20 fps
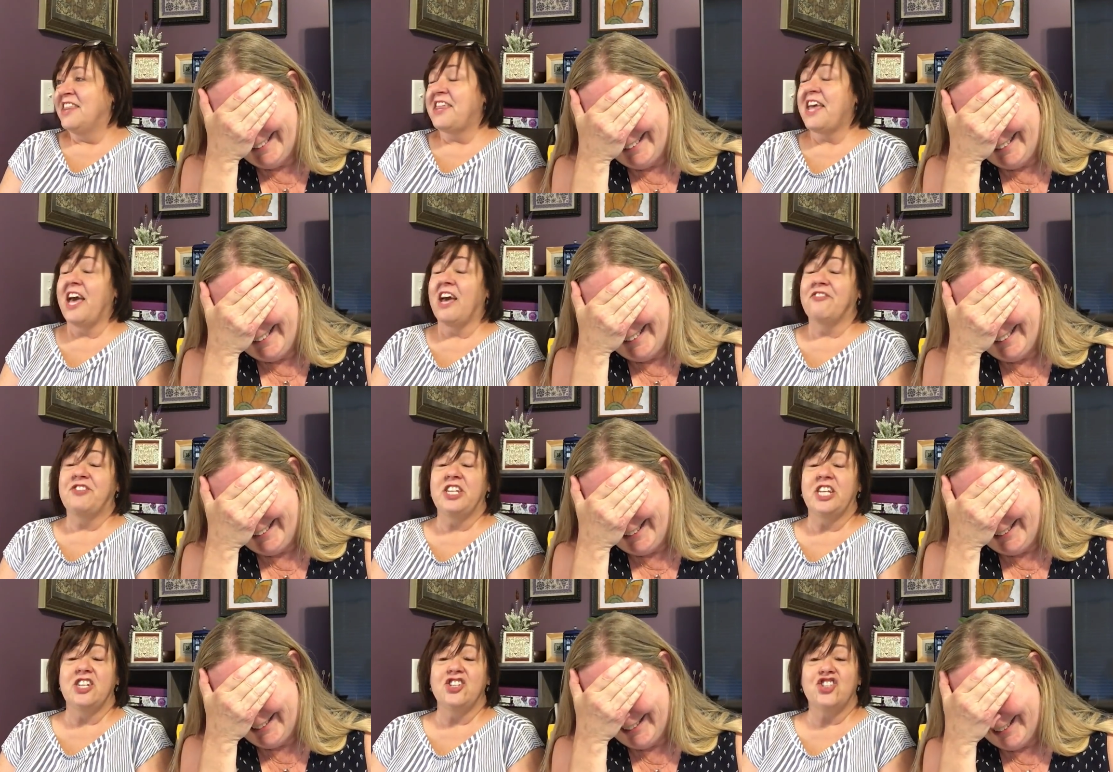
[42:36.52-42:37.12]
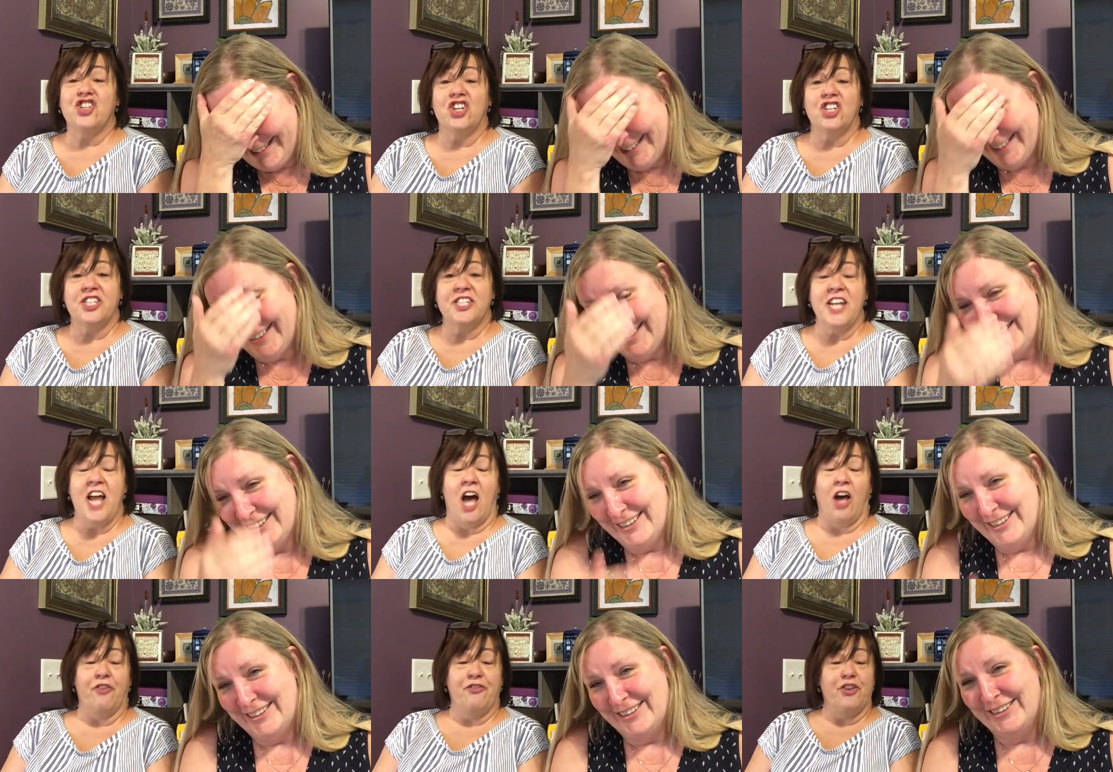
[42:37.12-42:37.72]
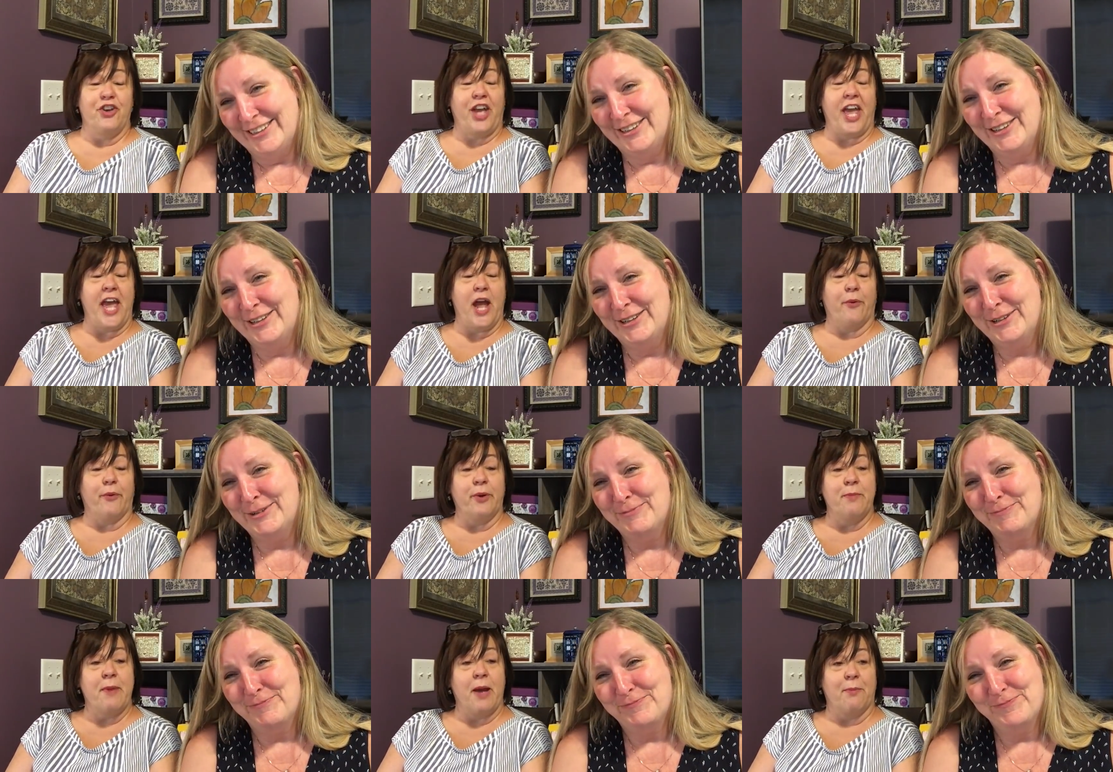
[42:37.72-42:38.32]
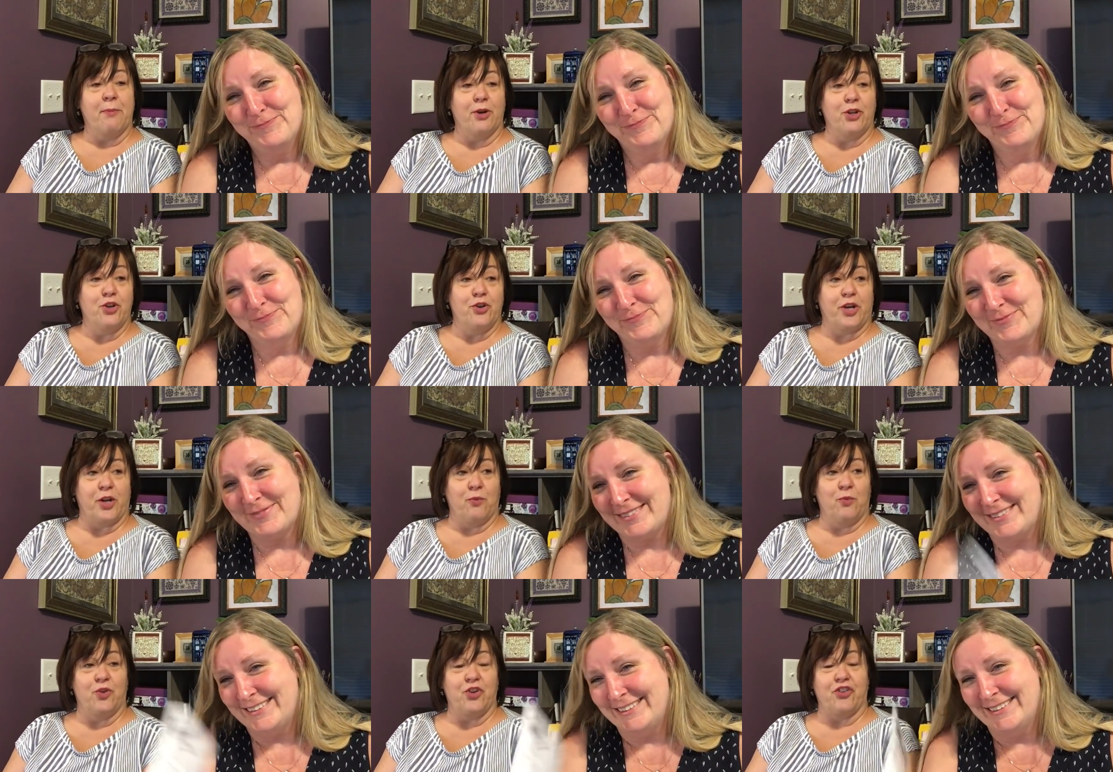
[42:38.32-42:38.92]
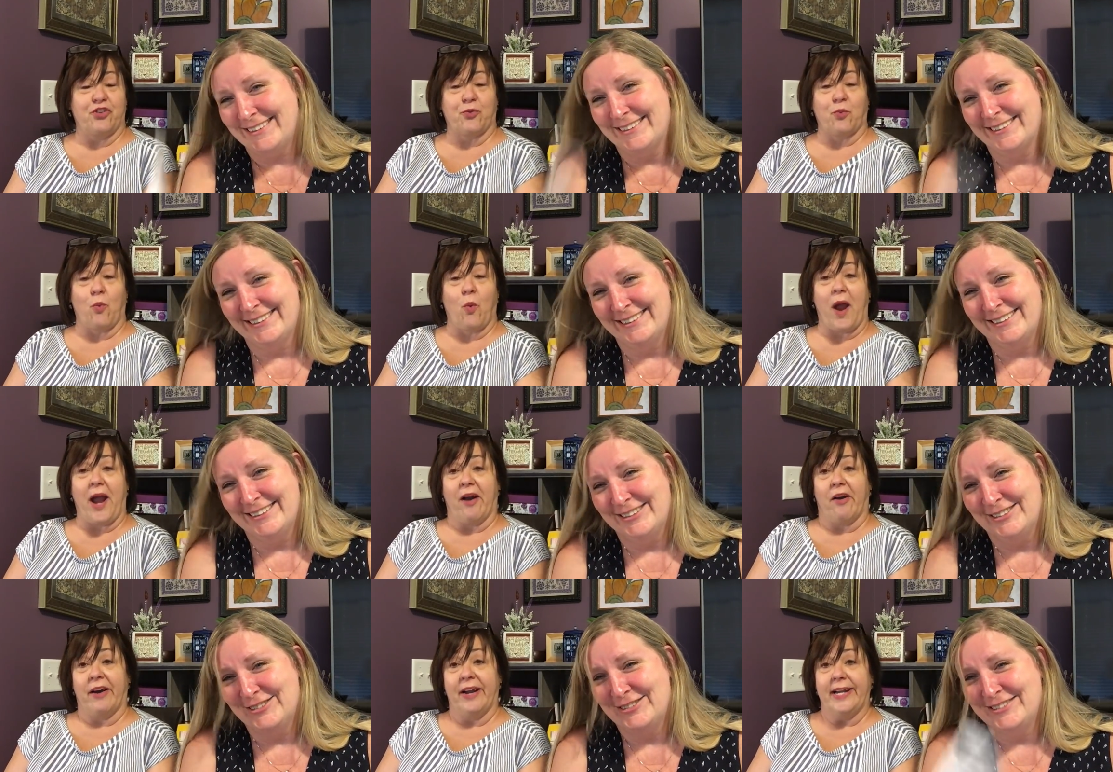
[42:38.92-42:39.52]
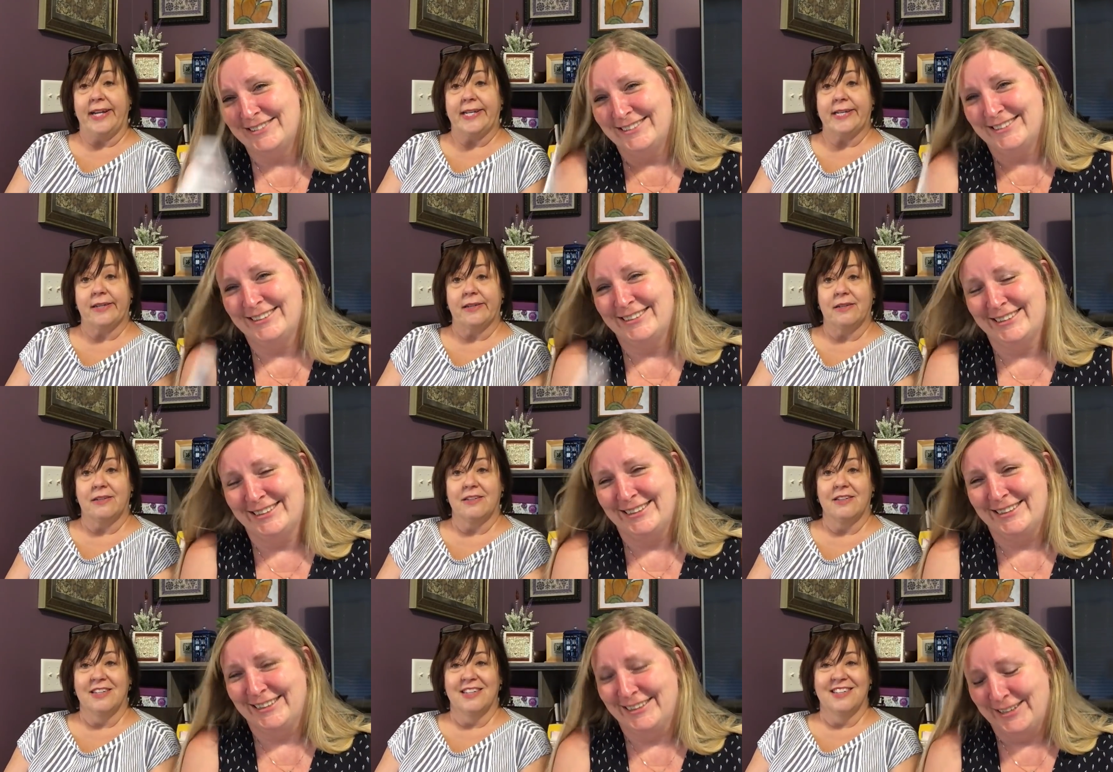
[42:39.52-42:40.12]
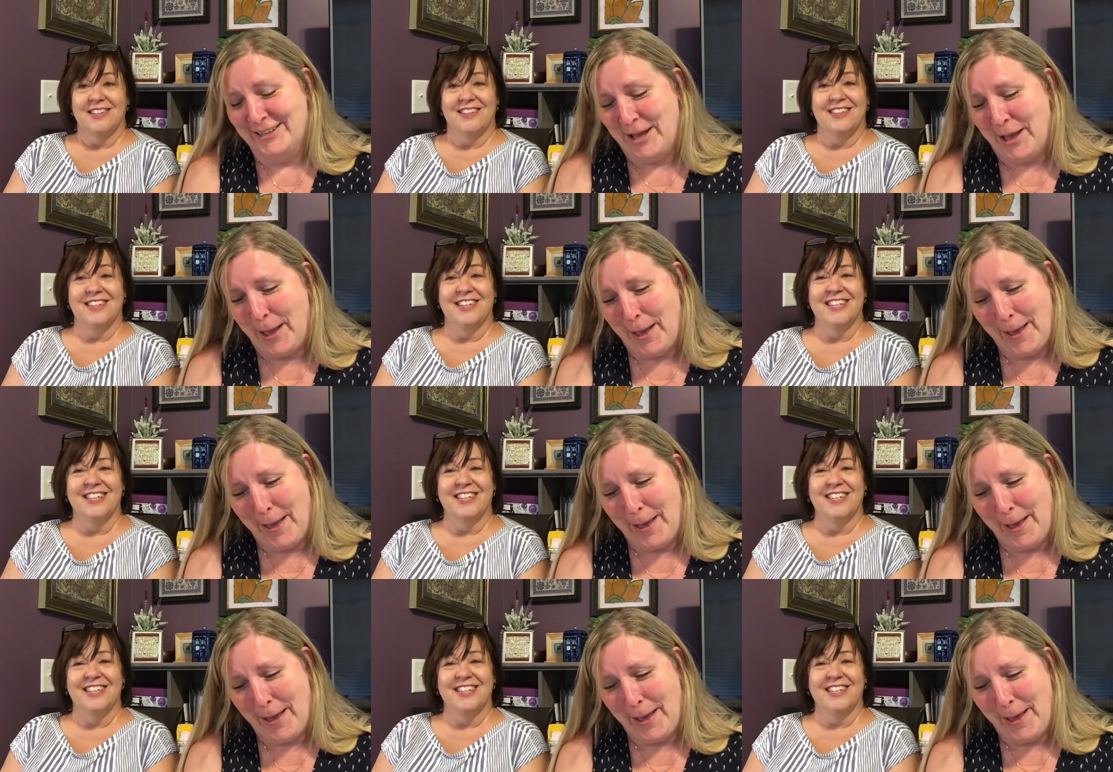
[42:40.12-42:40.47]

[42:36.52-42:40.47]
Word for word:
Speaker 1: they have T-shirts now. If you can't remember, you can just wear it.